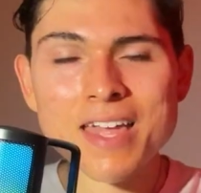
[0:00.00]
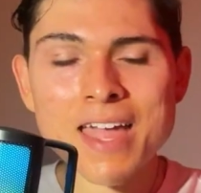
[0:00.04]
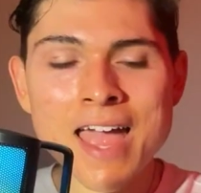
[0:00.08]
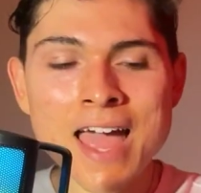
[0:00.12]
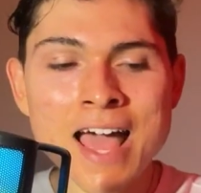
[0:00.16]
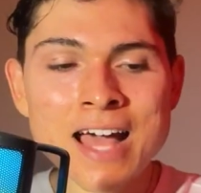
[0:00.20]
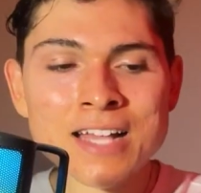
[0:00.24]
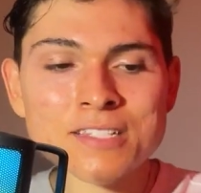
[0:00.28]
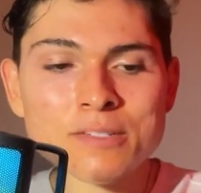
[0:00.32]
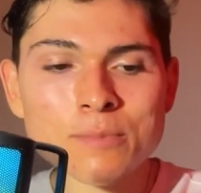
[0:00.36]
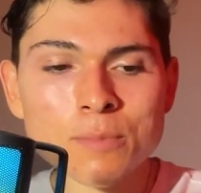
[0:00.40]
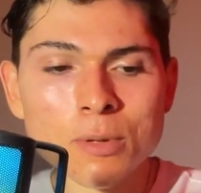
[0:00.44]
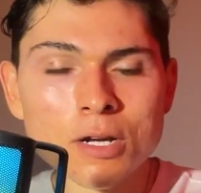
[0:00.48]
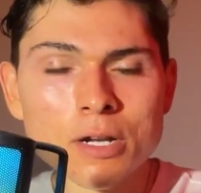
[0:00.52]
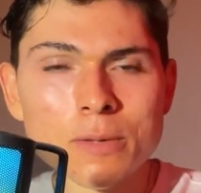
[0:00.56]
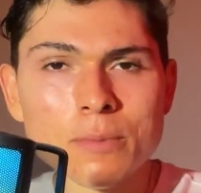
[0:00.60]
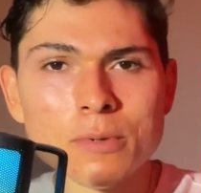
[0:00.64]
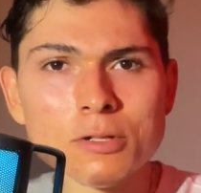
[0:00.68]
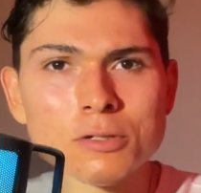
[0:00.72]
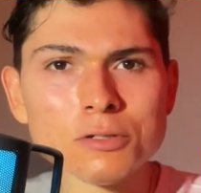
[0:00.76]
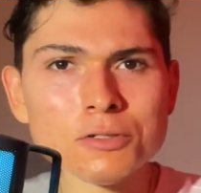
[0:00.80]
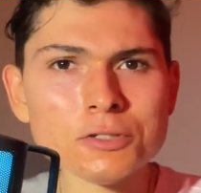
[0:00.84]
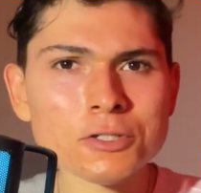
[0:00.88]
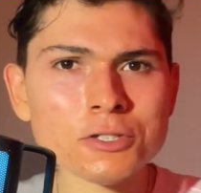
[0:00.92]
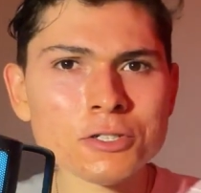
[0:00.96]
As a
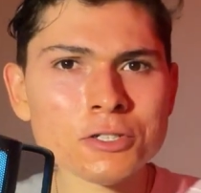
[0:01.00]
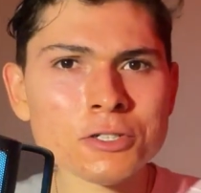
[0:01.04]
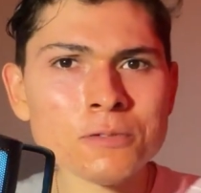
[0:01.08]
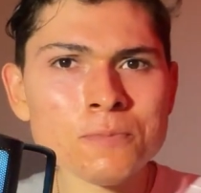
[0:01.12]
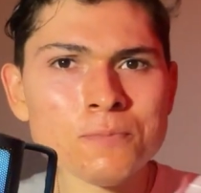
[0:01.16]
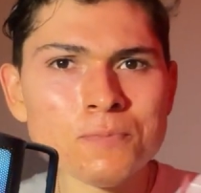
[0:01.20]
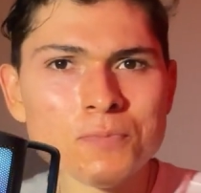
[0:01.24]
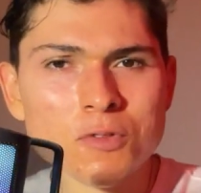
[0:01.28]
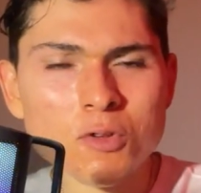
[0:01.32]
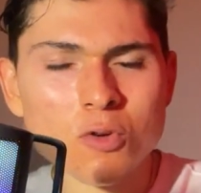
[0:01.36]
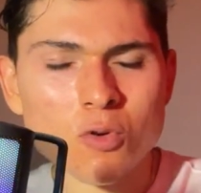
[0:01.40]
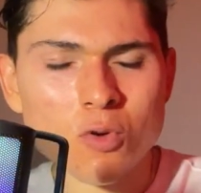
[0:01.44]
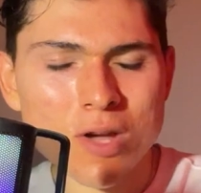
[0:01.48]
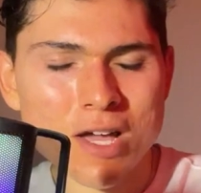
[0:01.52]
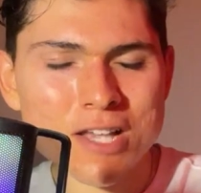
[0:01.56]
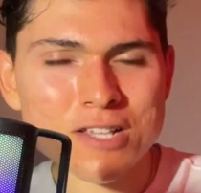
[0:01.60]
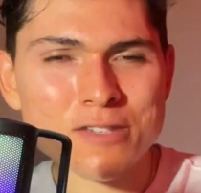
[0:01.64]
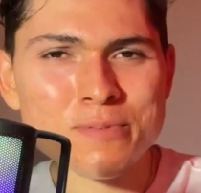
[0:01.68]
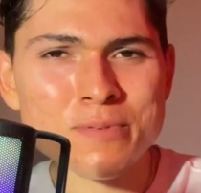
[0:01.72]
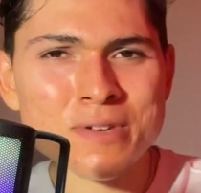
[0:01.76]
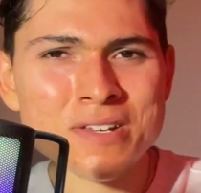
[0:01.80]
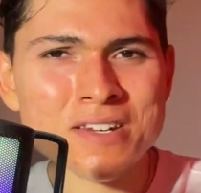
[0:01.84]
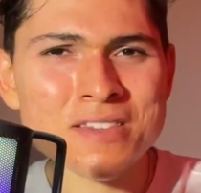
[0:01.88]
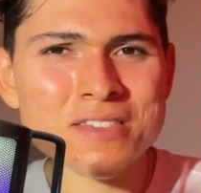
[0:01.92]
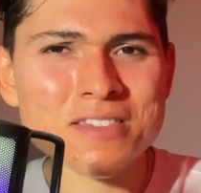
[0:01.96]
bodybuilder who has
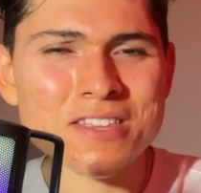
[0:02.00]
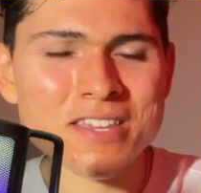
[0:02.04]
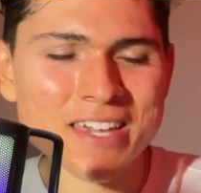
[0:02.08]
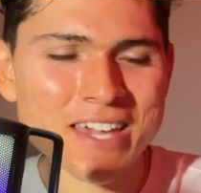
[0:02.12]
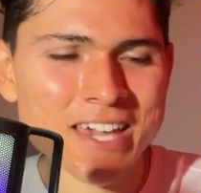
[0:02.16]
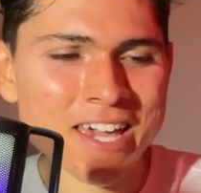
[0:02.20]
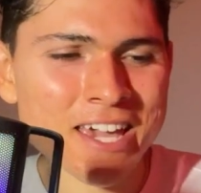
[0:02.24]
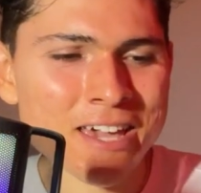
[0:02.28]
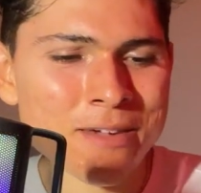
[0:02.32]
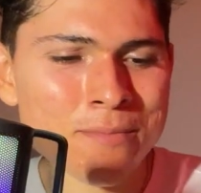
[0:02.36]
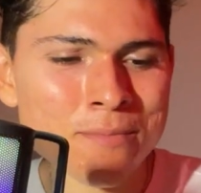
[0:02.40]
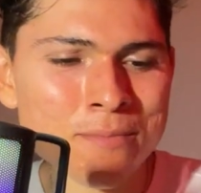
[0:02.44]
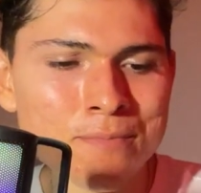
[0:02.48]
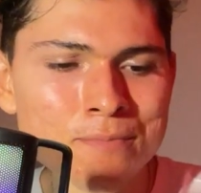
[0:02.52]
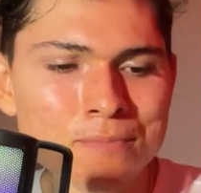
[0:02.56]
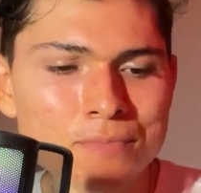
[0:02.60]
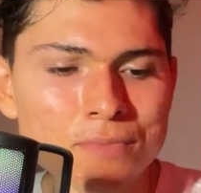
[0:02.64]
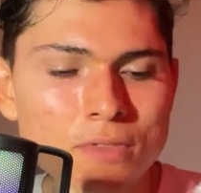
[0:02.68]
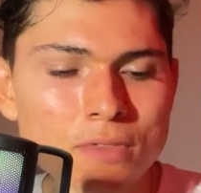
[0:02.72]
been in the game